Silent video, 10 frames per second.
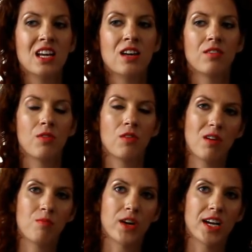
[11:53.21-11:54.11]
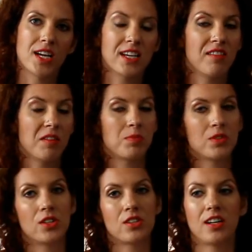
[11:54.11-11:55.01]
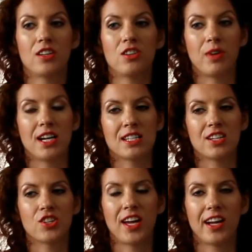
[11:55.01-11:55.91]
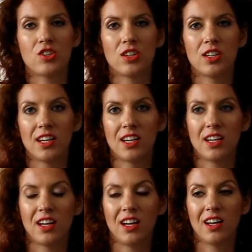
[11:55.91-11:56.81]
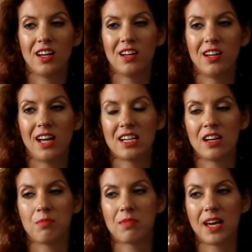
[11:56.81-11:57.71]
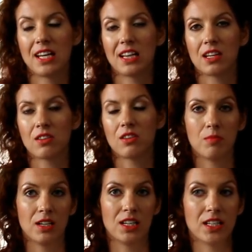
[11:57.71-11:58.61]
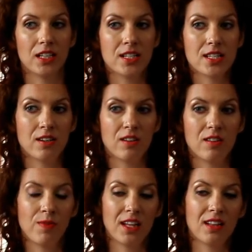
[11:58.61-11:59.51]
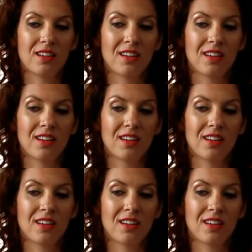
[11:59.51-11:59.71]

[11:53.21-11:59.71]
one breast, and then we put her to the other breast, and she actually ended up getting like 30 milliliters of milk